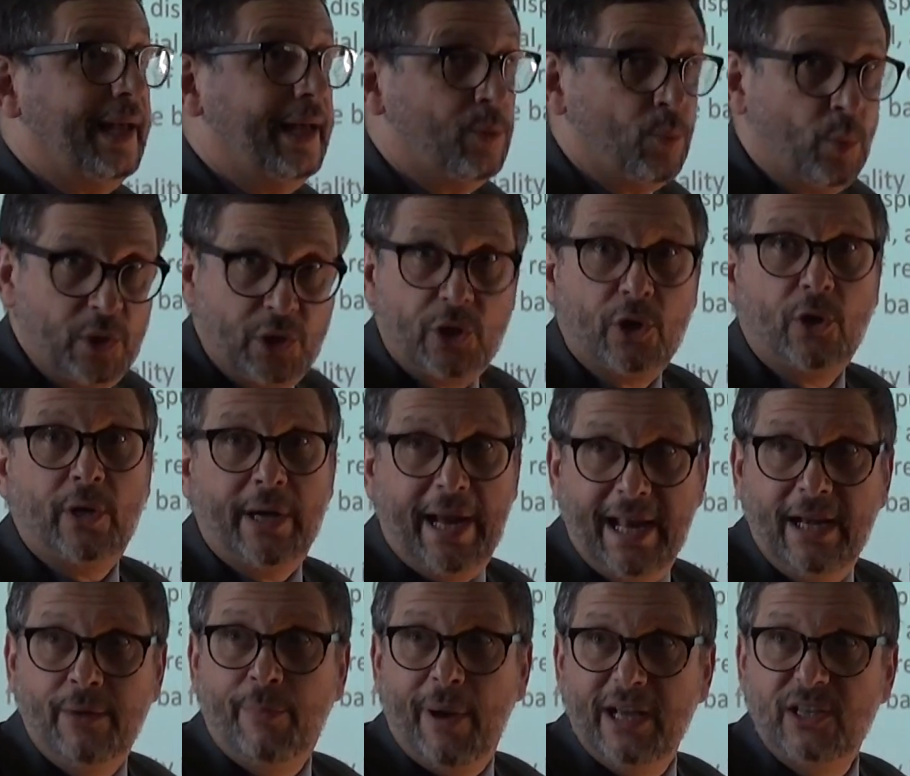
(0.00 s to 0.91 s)
was
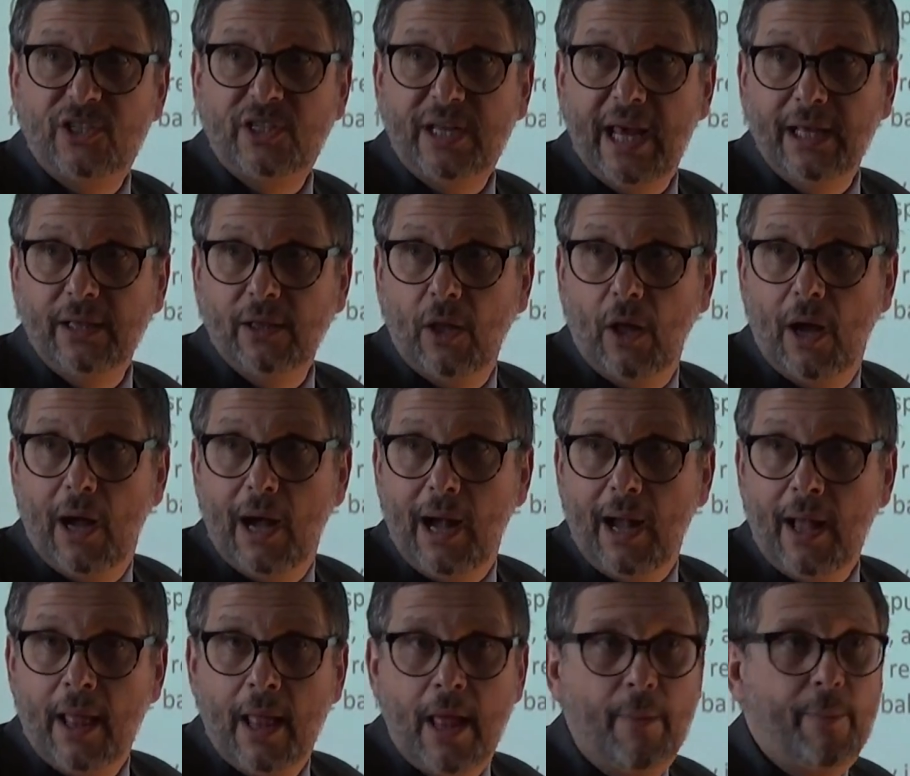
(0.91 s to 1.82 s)
created by state
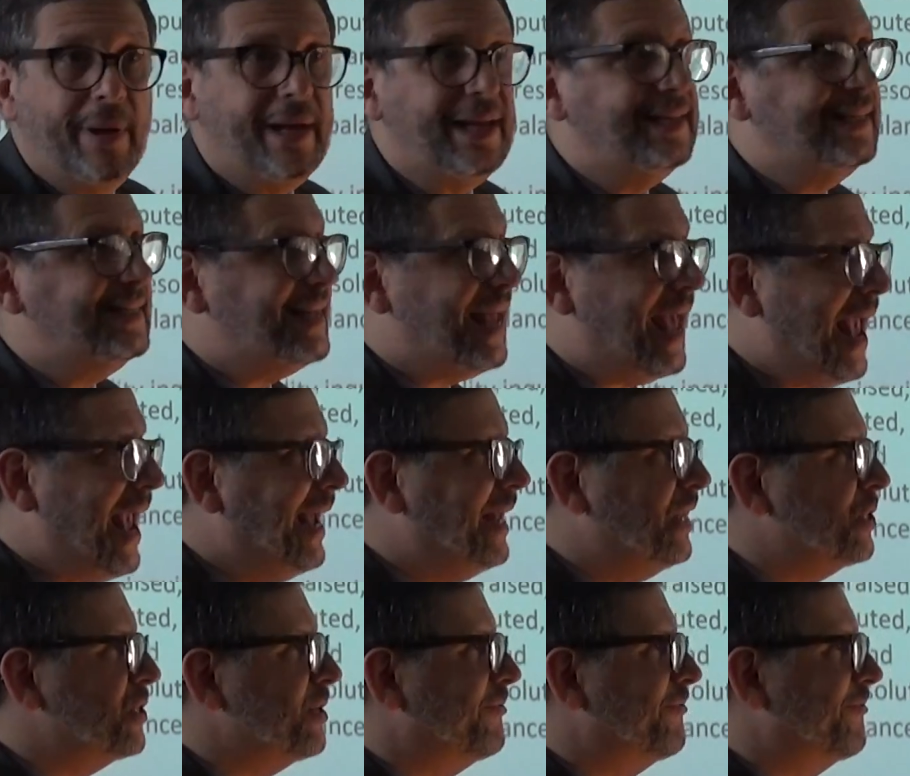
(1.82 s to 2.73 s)
law but
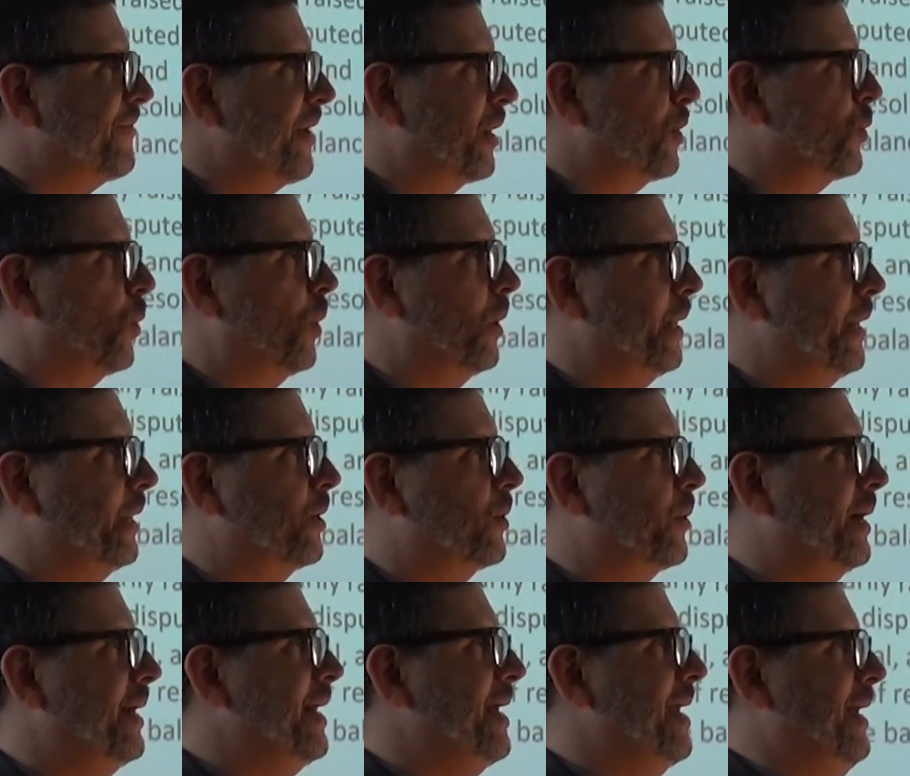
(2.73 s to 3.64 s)
contains a federal
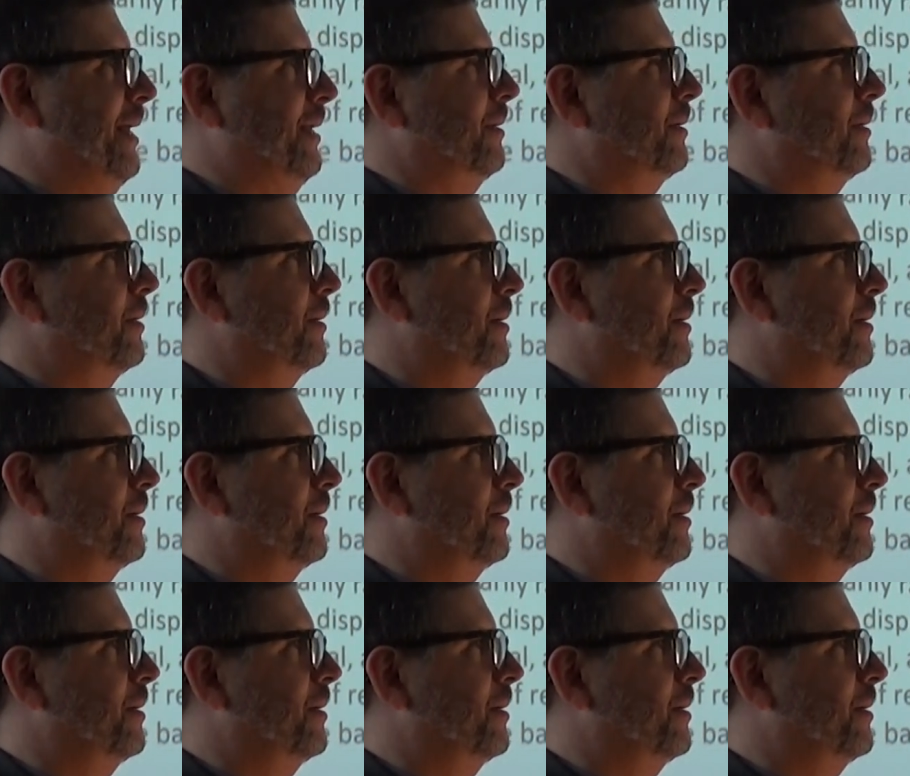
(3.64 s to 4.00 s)
ingredient.